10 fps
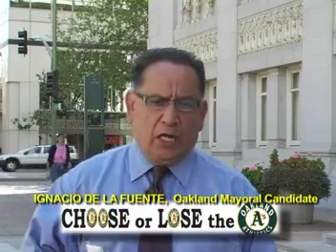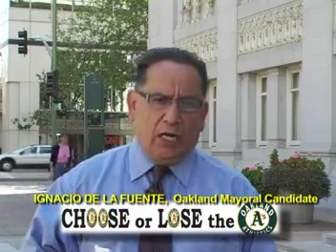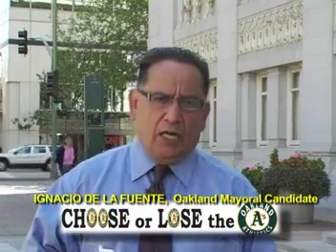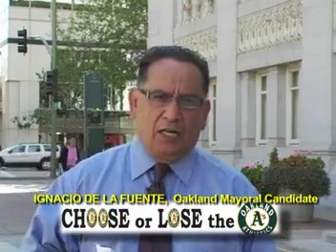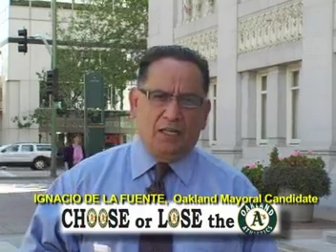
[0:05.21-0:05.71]

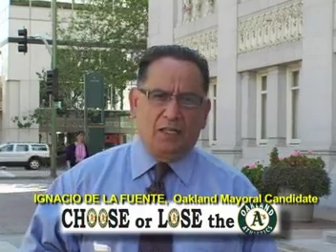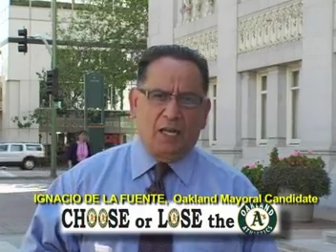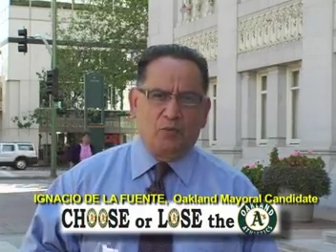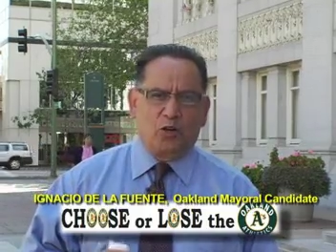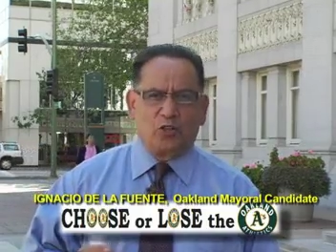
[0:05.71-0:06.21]

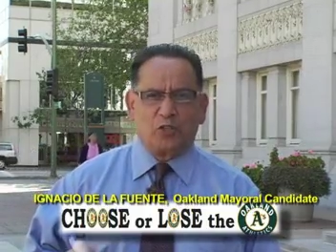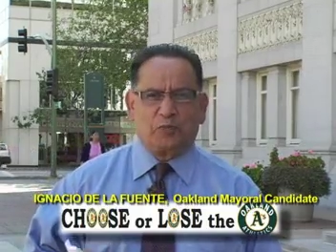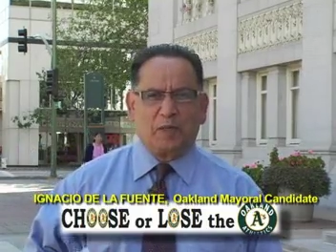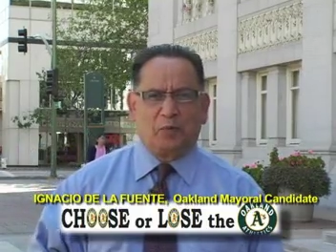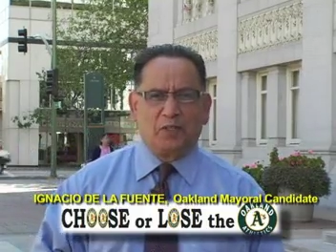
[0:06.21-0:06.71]
Uh, I'm one of
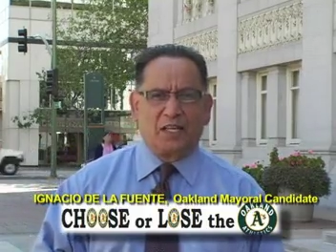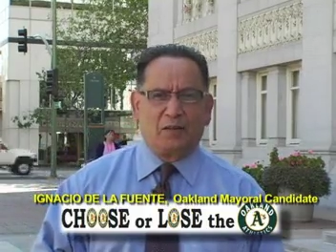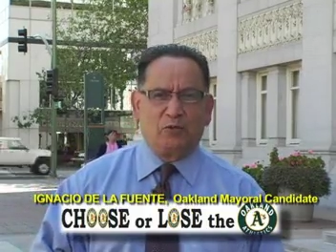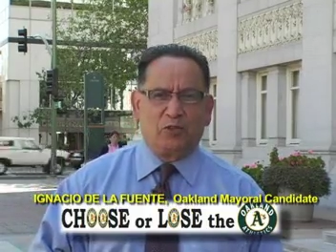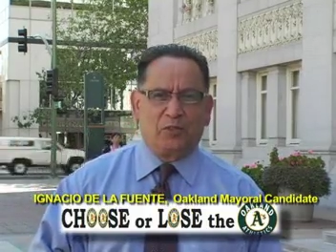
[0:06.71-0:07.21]
those people that
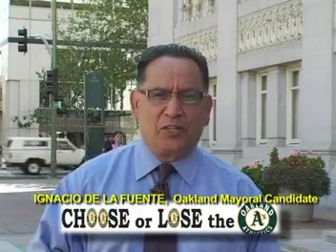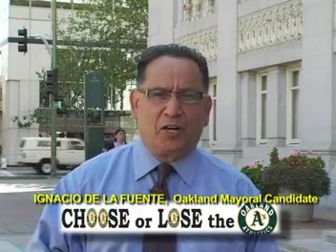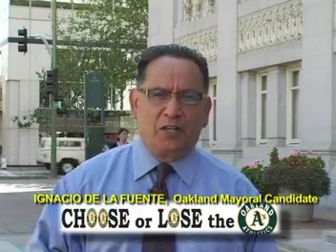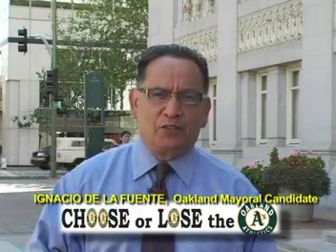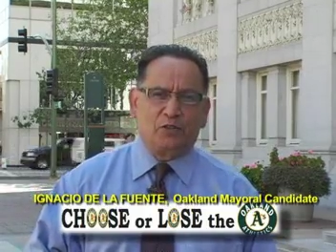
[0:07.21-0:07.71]
have worked very
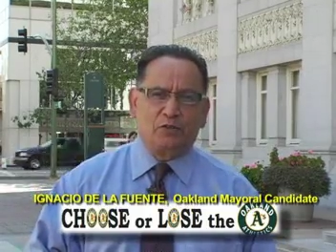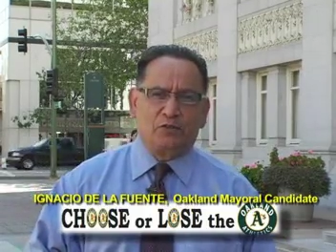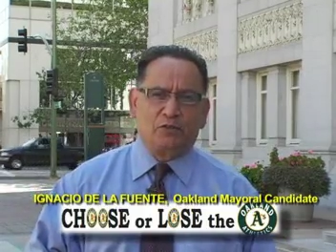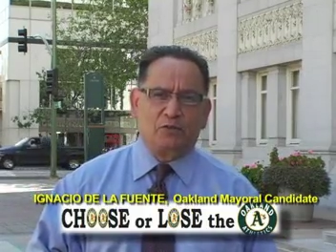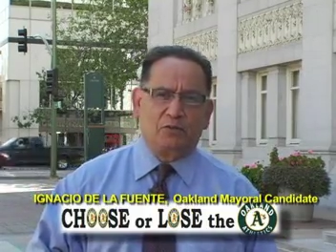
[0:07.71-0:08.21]
hard
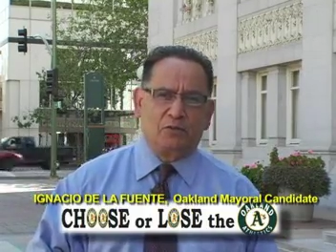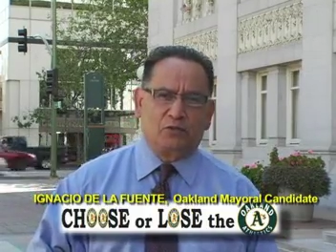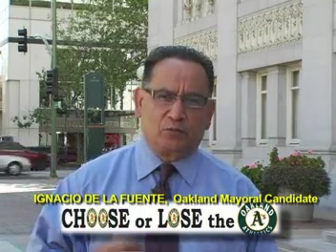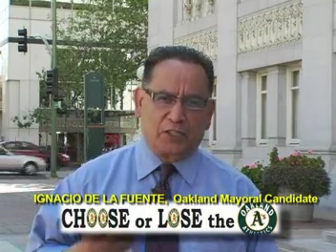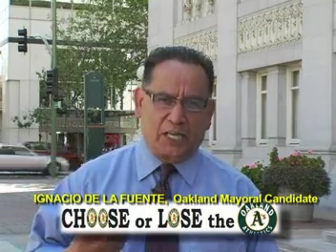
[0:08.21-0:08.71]
to,
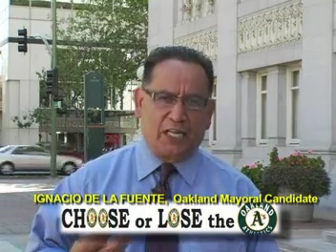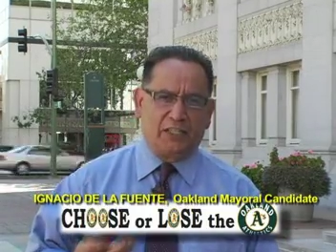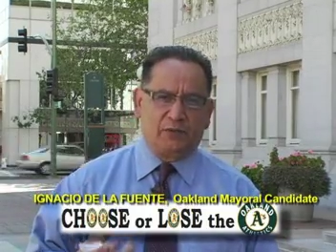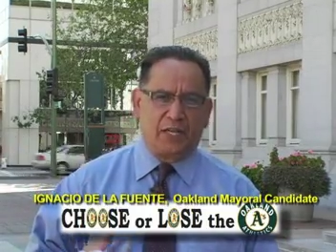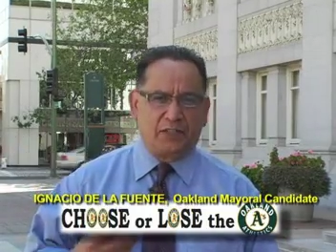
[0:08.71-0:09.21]
to, to
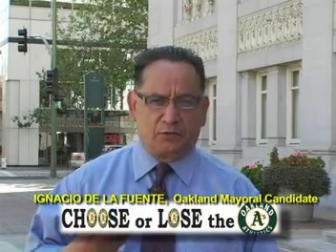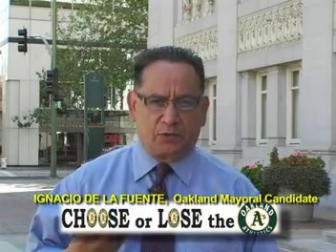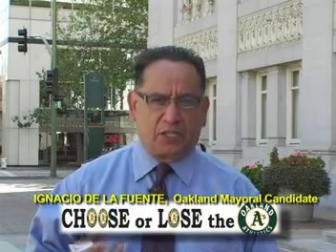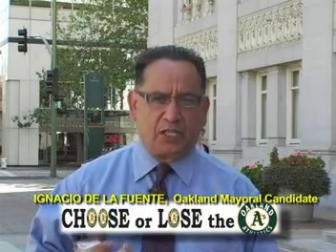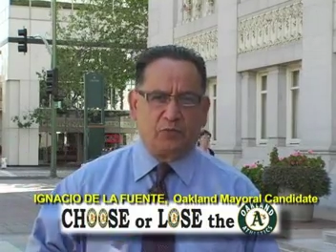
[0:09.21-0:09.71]
retain the Raiders,
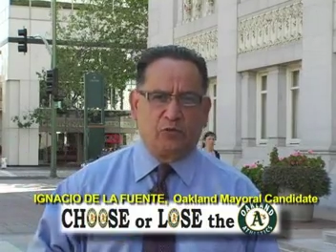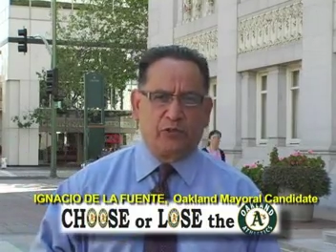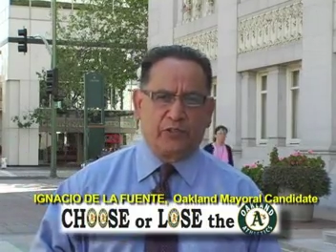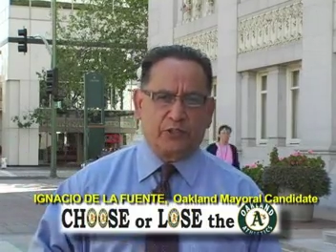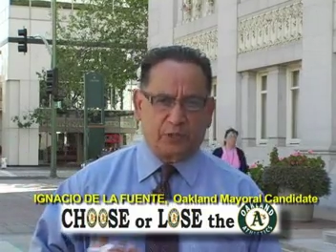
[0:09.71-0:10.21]
retain the
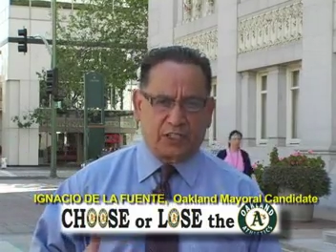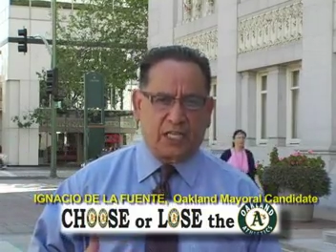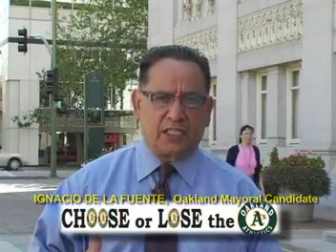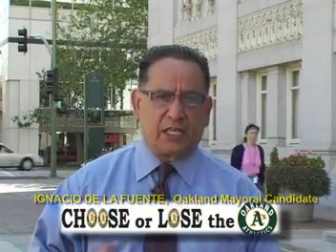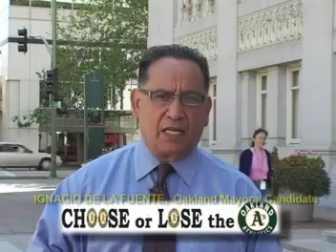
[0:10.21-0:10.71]
Warriors,
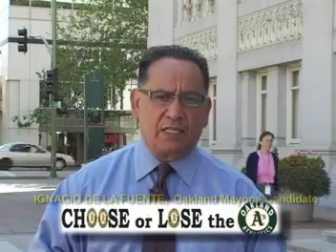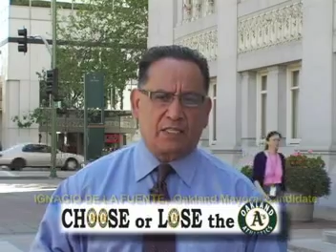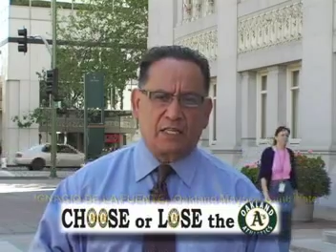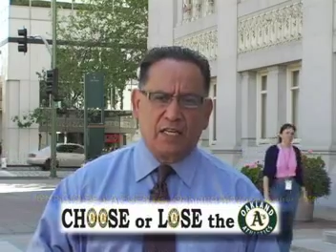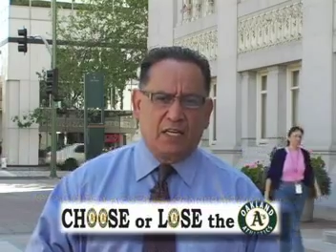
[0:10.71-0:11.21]
retain the
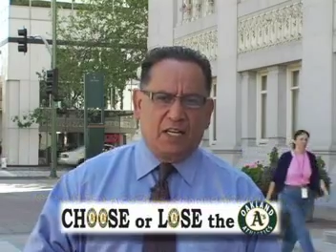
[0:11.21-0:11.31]
A's.